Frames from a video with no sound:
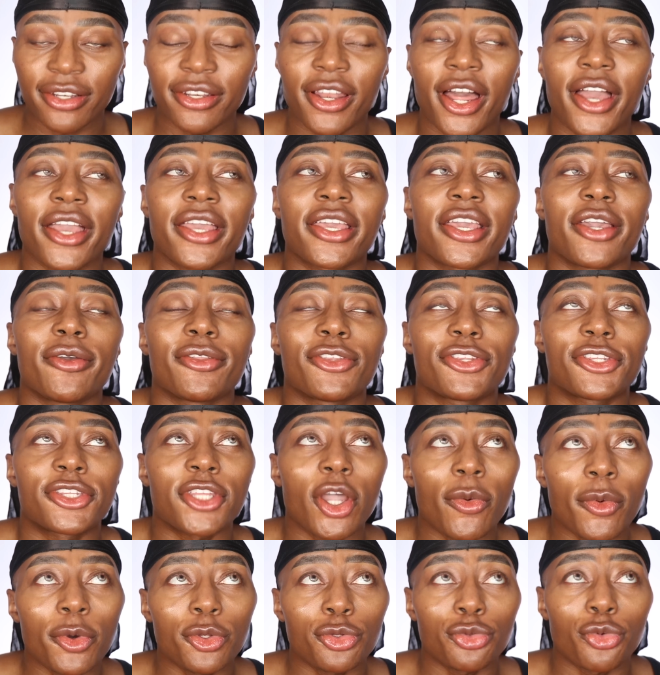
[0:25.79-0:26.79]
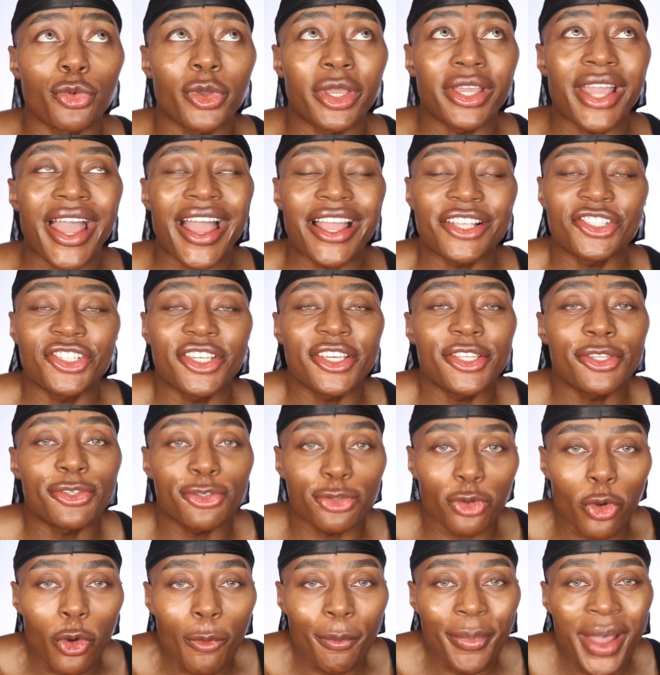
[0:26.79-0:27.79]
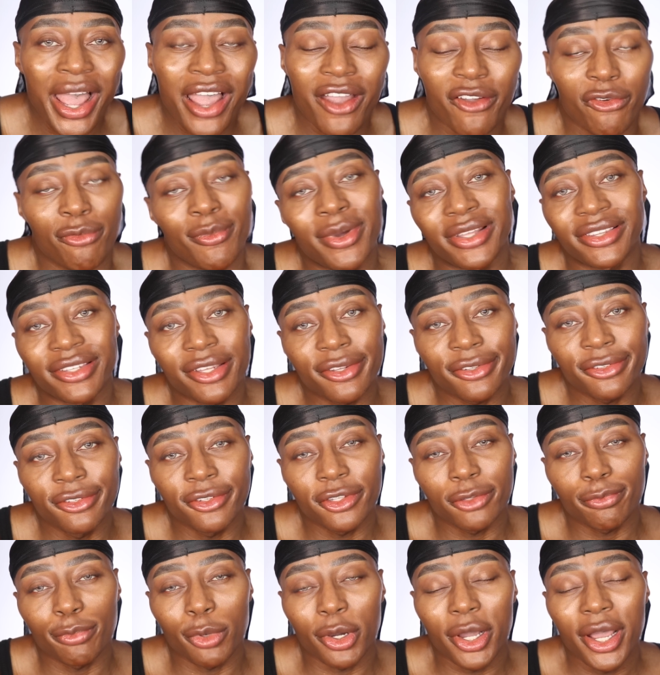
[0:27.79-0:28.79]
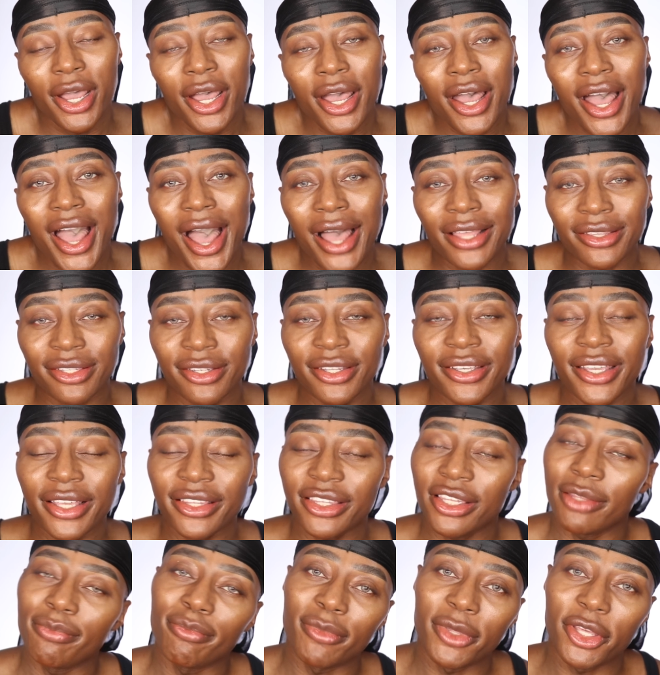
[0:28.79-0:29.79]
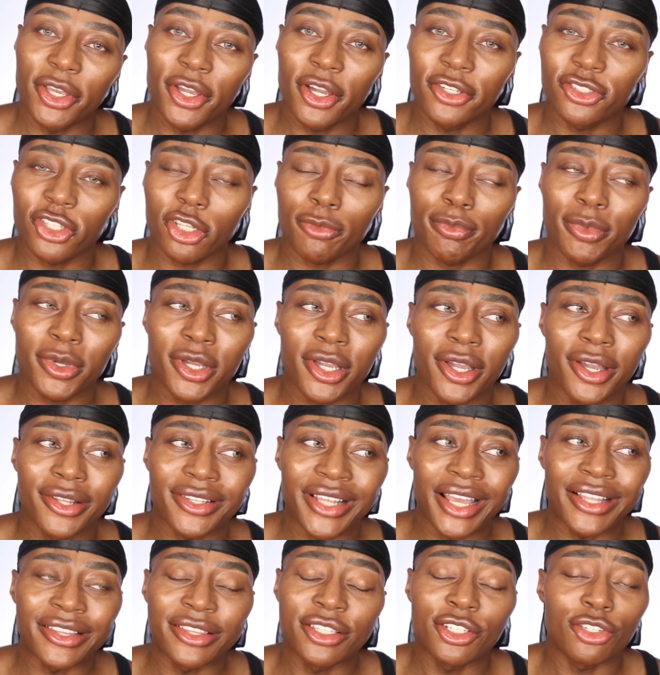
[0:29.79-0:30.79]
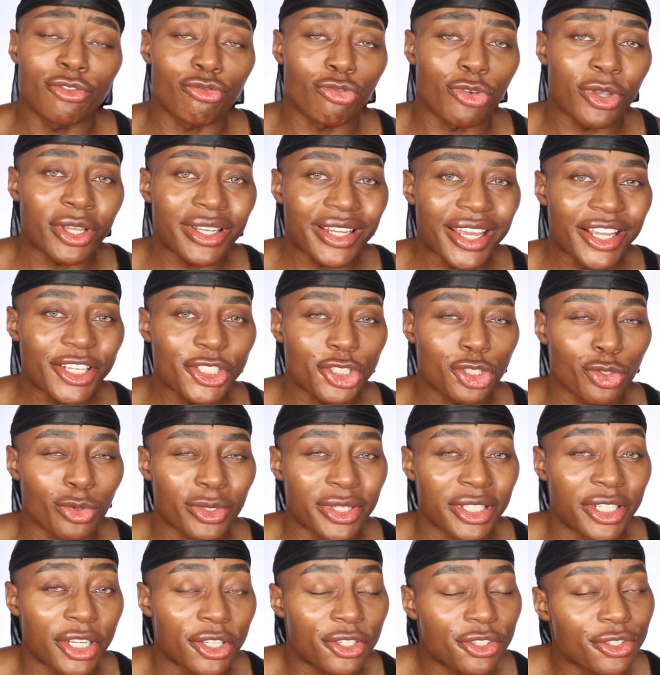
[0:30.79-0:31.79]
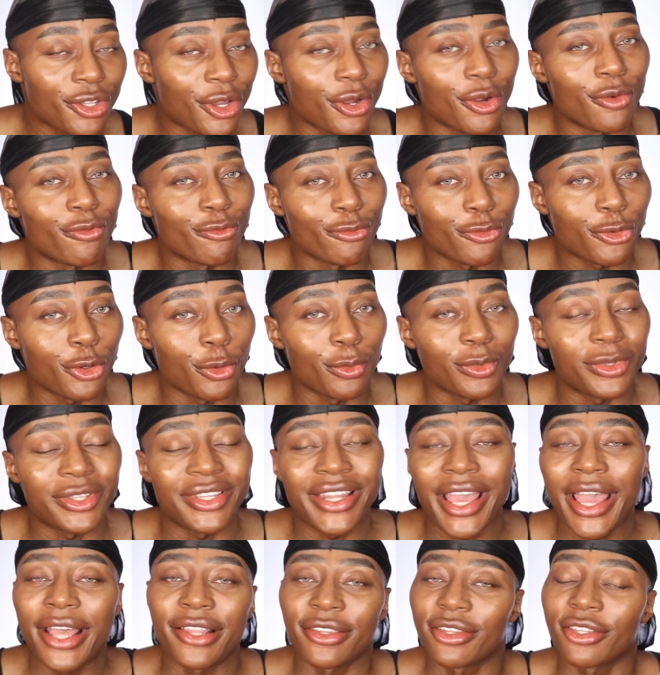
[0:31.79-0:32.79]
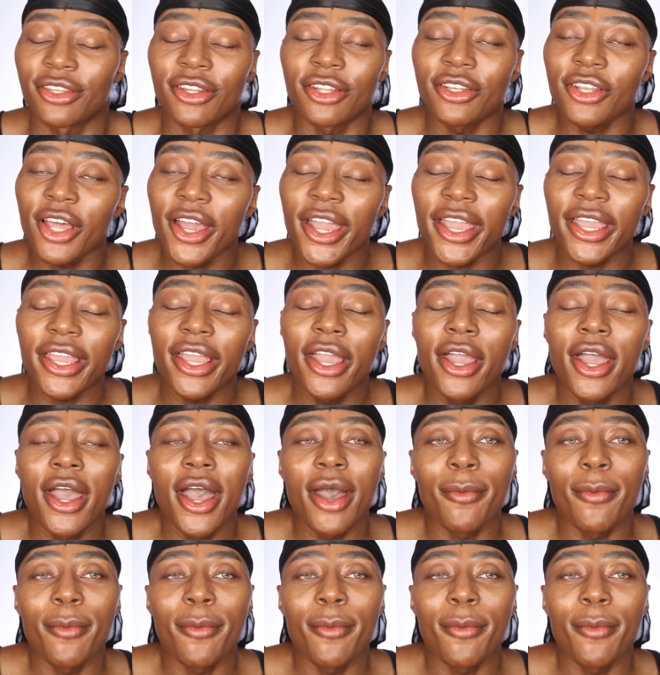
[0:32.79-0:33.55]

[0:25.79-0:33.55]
Like, it's so annoying. I actually saw Pat from a distance, but I didn't get to meet her just because I didn't realize she was in a certain room to the end of the night.